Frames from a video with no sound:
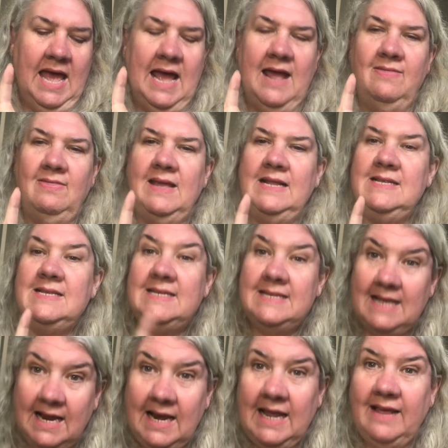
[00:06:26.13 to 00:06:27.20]
and then
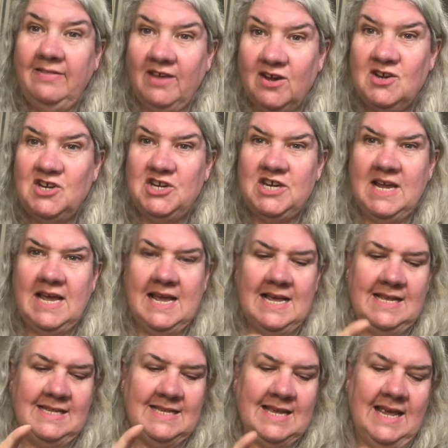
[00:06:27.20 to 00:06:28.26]
selling those
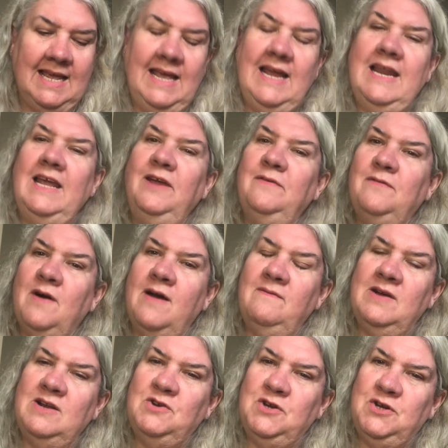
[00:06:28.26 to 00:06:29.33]
shares and getting your
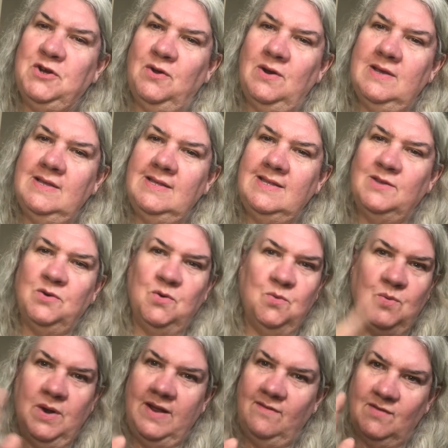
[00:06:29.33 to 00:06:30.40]
$500 or
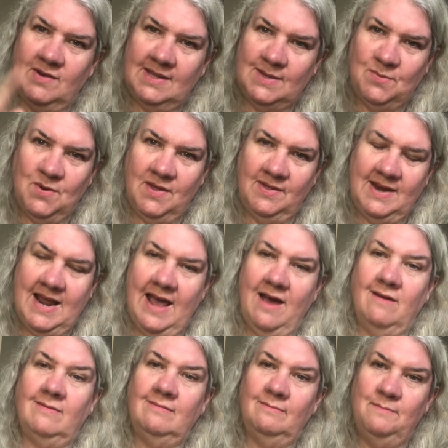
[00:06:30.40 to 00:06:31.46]
whatever it's worth
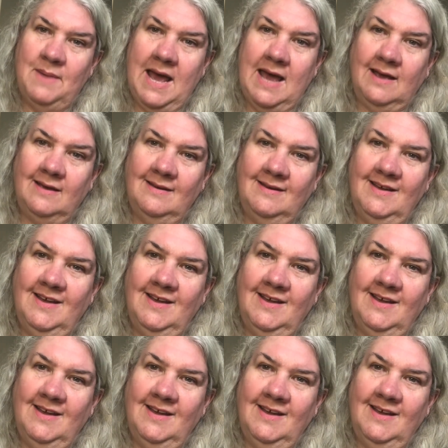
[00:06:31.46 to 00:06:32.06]
now back.